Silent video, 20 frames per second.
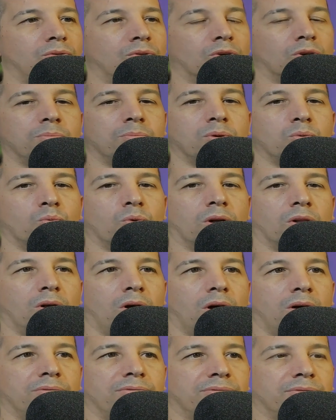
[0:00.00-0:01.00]
be well
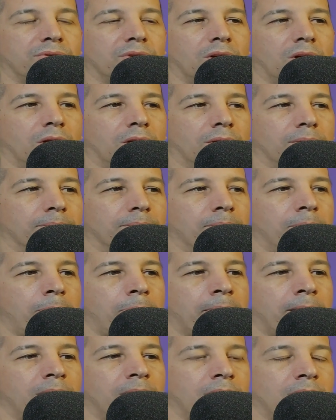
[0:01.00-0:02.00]
off.
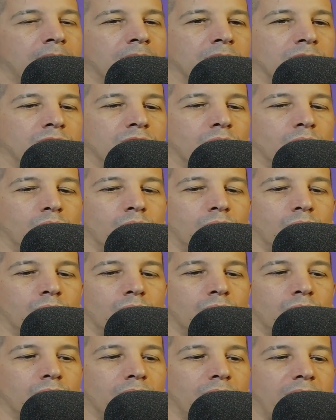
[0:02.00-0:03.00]
So
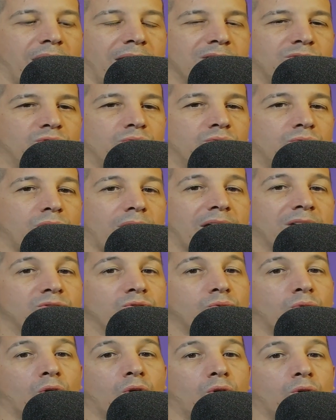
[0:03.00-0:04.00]
as
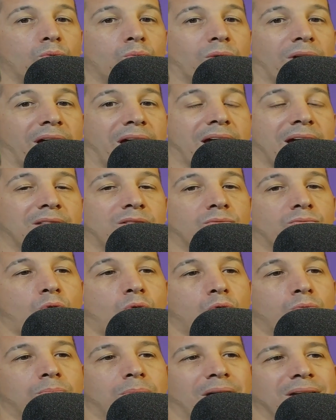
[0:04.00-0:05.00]
you heard, when I had the
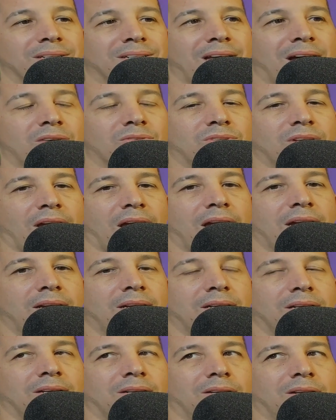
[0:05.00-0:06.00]
Rode mic down to
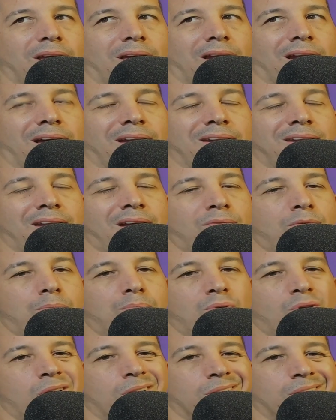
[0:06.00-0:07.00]
80, and I never
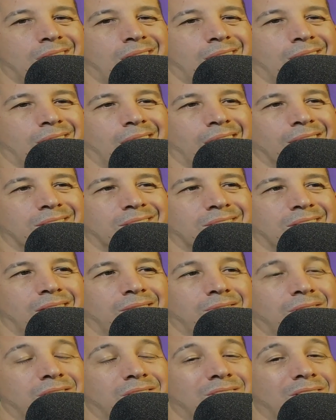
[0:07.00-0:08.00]
brought it down to like
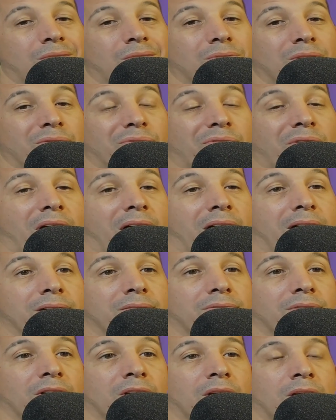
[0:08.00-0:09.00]
70,
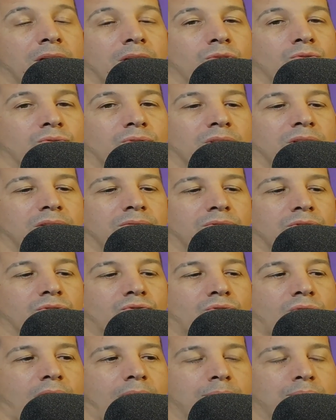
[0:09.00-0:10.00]
75. You can even
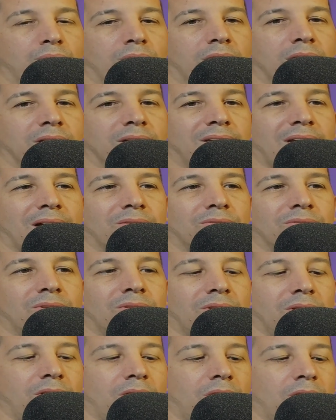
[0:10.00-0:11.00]
try bringing it down to
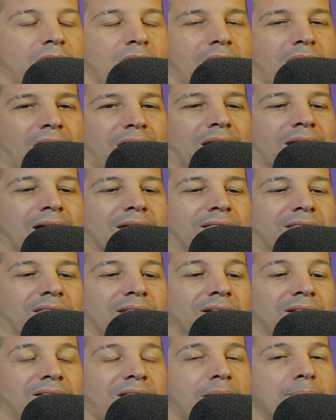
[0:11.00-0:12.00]
there. And I
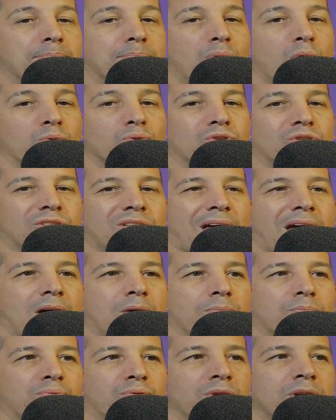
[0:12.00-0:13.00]
think they both
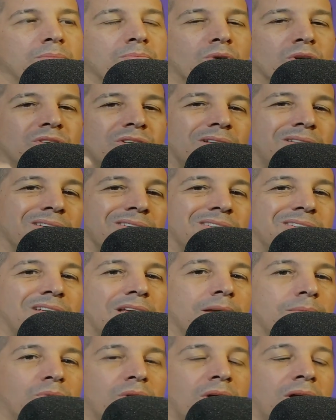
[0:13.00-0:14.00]
sound pretty much at the
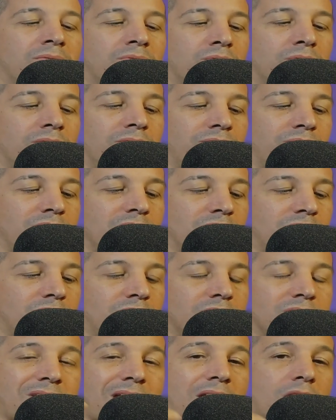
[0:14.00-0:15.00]
same level if this
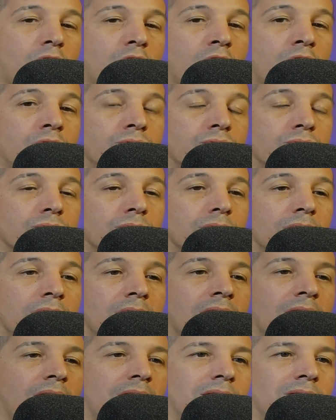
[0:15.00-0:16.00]
is at 100
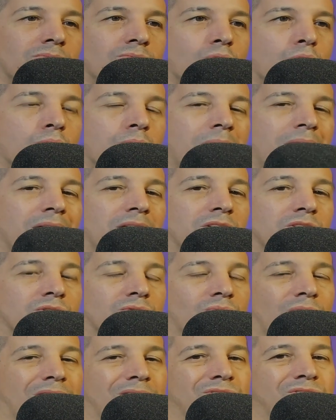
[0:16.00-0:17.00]
and the Rode mic is
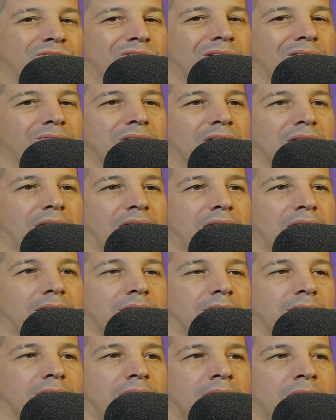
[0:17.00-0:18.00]
around 70,
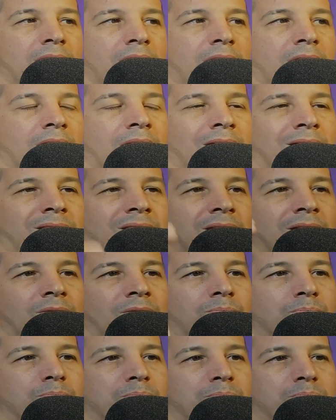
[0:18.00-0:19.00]
80. And I
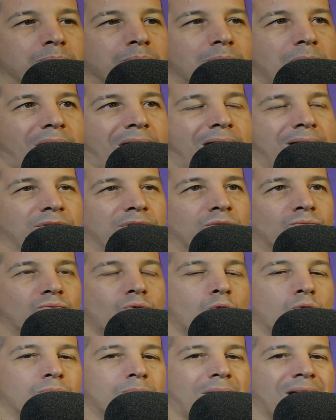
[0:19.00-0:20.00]
think having the
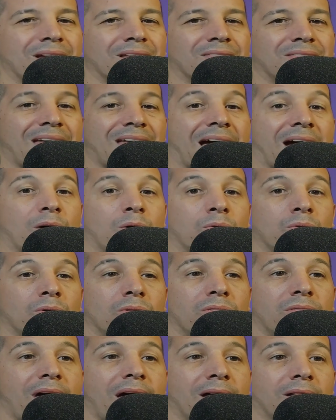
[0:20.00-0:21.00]
Rode mic
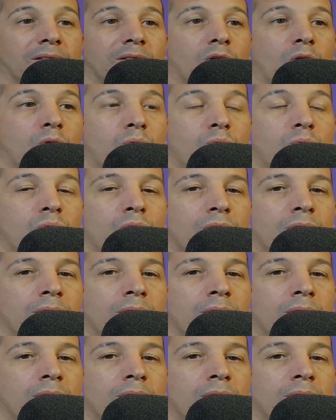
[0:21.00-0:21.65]
down that low,